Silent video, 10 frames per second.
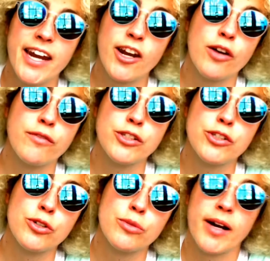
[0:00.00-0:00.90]
over to
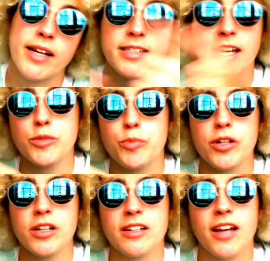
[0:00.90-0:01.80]
my sketchbook
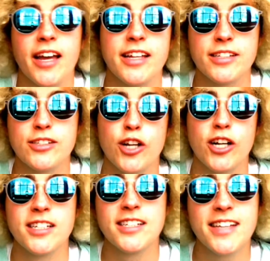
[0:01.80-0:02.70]
and started
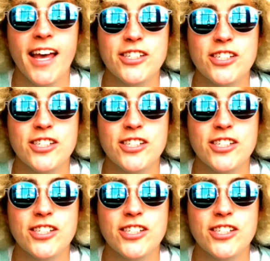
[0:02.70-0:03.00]
to sketch.